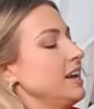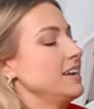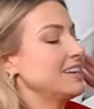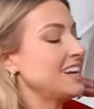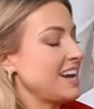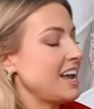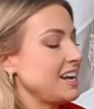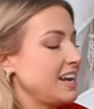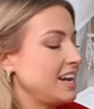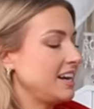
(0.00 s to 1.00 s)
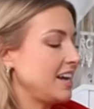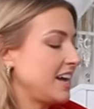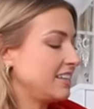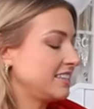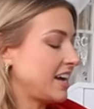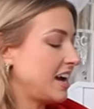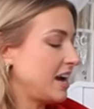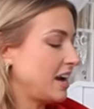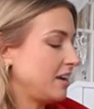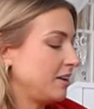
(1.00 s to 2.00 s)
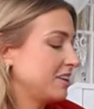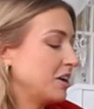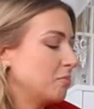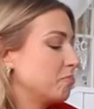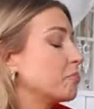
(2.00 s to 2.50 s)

In Canadian, it's a